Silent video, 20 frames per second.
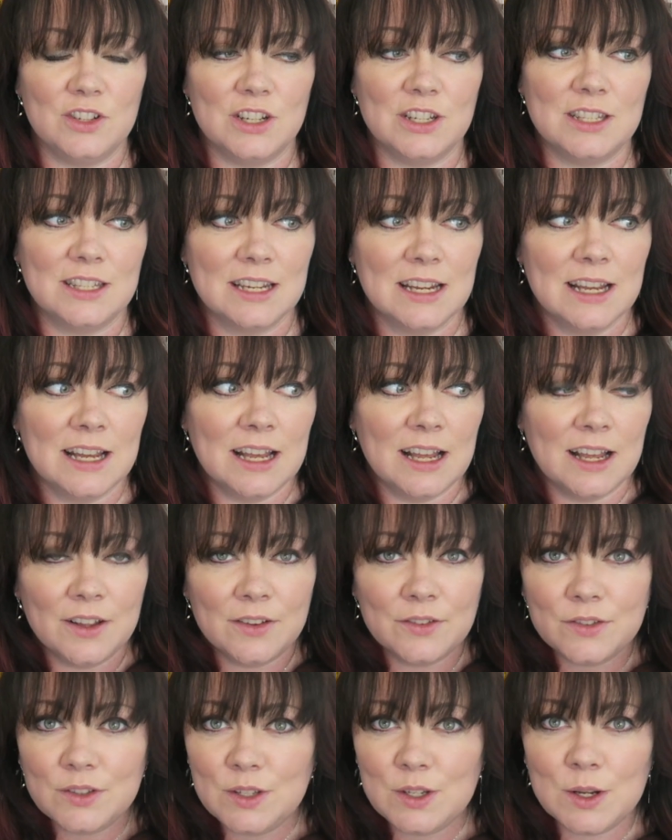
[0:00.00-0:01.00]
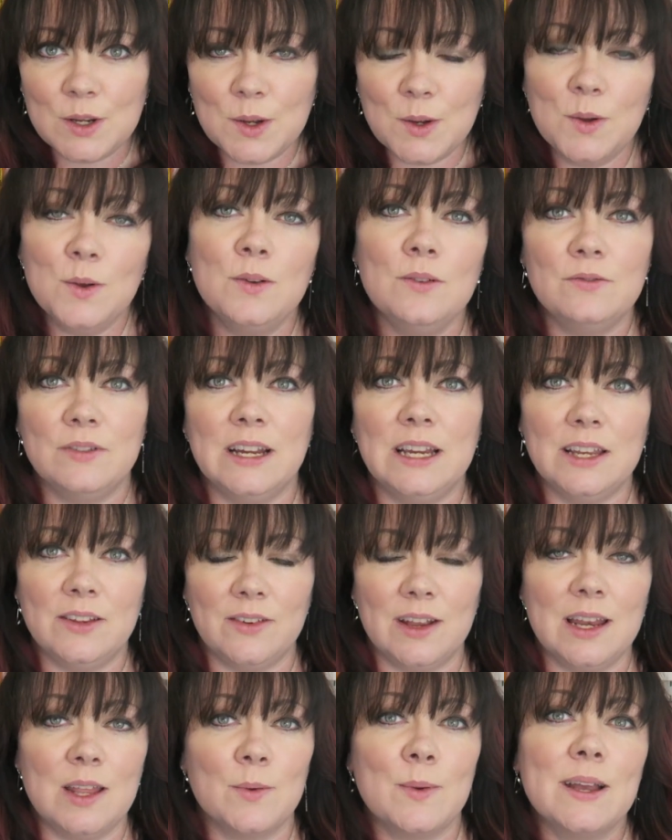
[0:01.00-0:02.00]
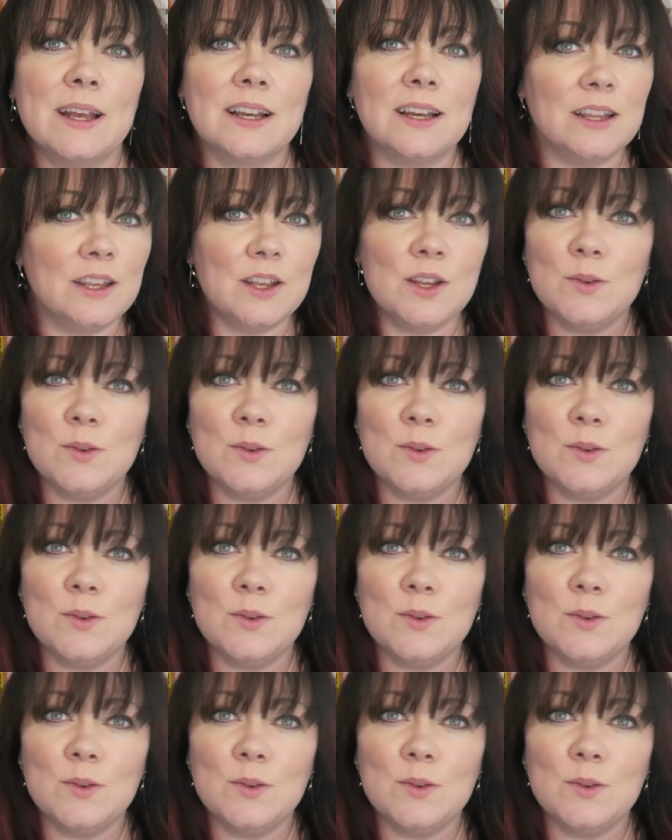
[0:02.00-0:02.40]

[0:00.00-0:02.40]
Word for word: just do really, really quickly.